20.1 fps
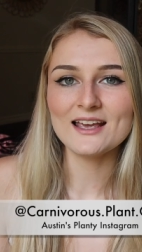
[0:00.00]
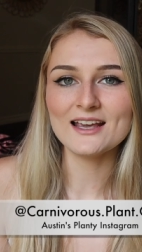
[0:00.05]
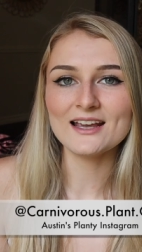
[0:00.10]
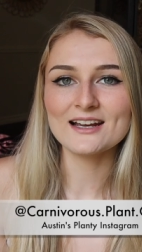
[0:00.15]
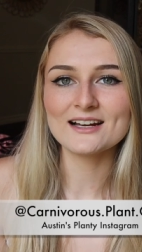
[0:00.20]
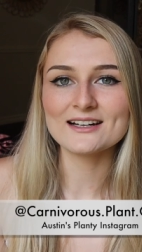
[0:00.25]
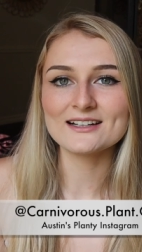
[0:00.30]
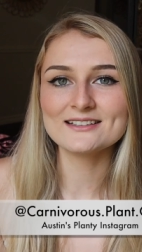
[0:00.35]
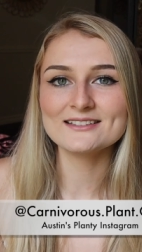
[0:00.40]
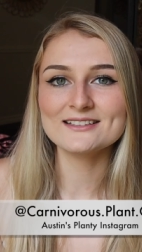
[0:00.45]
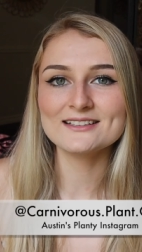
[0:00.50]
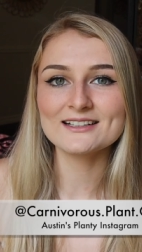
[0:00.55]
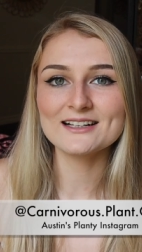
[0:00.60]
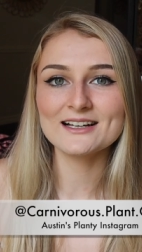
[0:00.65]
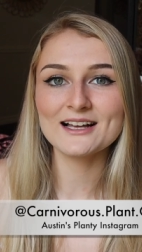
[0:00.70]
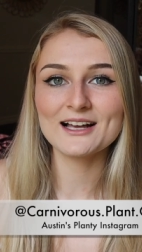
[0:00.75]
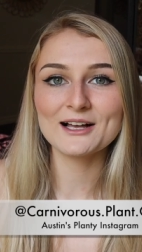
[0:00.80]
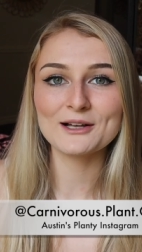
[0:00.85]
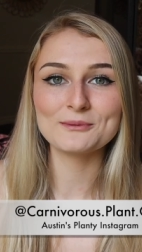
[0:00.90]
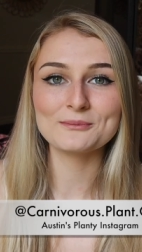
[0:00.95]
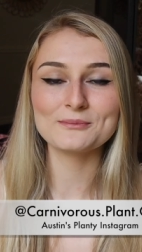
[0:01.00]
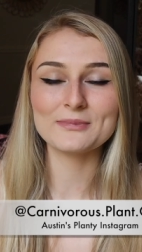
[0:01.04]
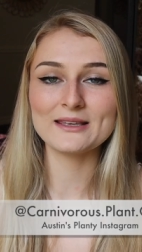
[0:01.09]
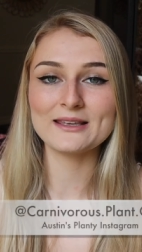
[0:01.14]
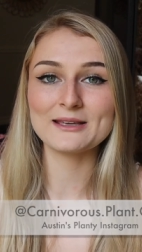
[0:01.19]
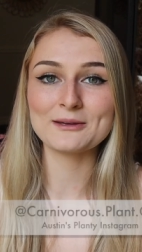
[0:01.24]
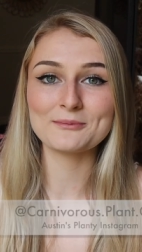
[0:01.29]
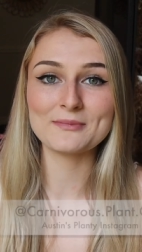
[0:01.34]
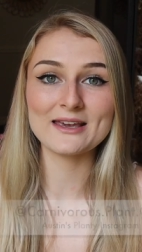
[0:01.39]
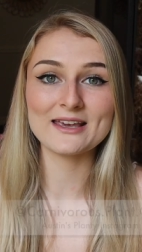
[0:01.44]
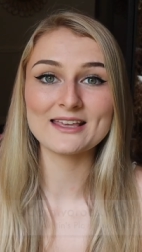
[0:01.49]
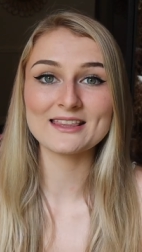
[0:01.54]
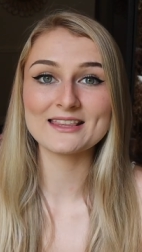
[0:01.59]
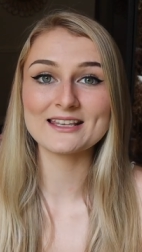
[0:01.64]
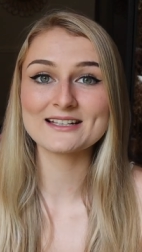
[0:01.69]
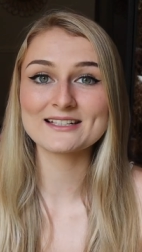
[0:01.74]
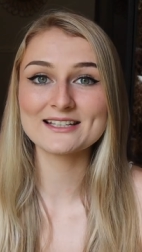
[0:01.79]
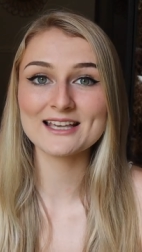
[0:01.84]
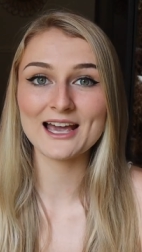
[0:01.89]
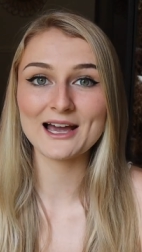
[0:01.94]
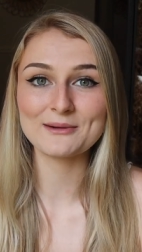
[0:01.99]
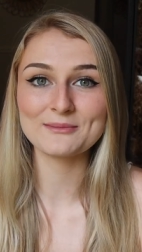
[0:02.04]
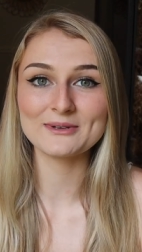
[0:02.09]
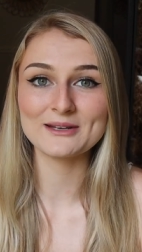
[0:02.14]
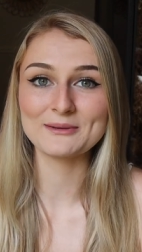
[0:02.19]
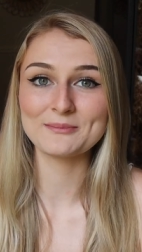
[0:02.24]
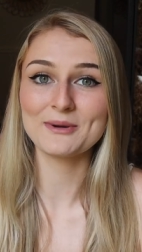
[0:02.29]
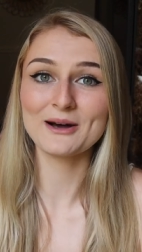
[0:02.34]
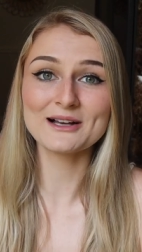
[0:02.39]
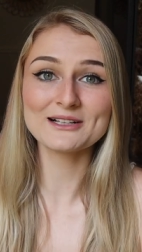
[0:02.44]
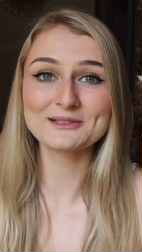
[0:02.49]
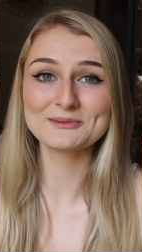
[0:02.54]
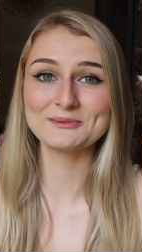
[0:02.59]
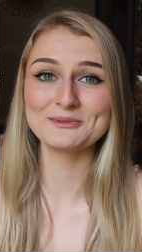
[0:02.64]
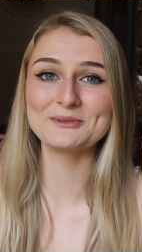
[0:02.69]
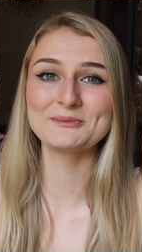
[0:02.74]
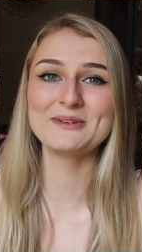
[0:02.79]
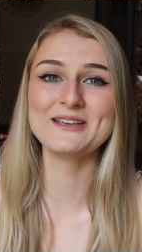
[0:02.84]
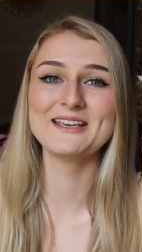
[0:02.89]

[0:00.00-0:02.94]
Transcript: and helping make this cabinet possible